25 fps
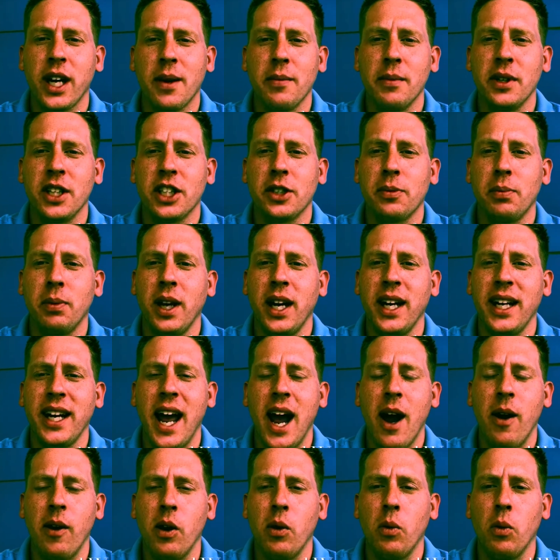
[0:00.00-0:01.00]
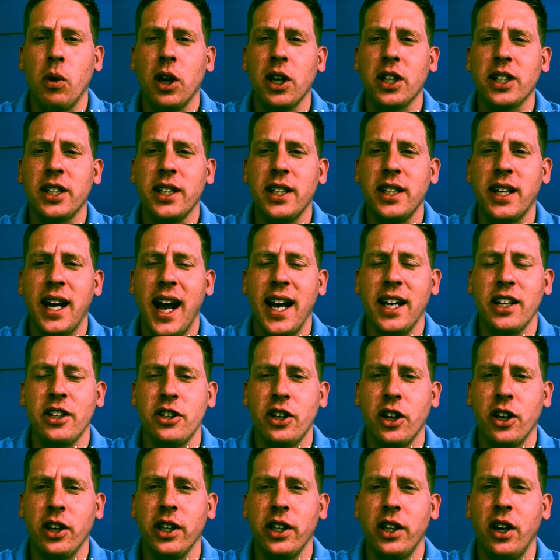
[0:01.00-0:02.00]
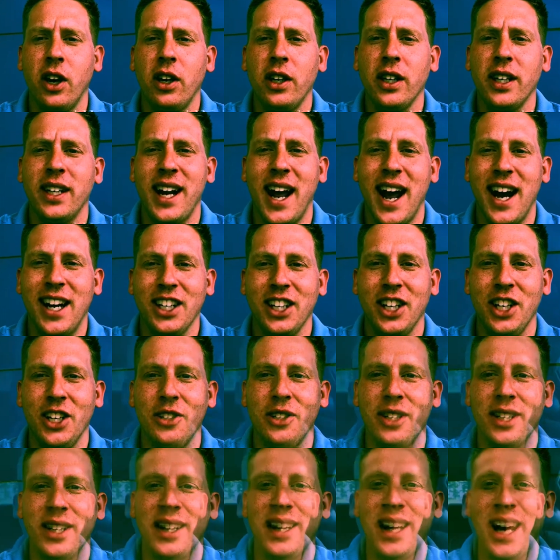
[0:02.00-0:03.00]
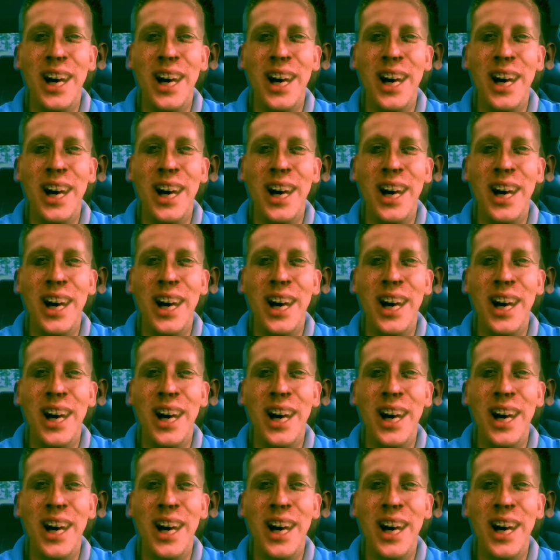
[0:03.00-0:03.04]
I'm gonna explain how it works and how to turn it on and how to use it.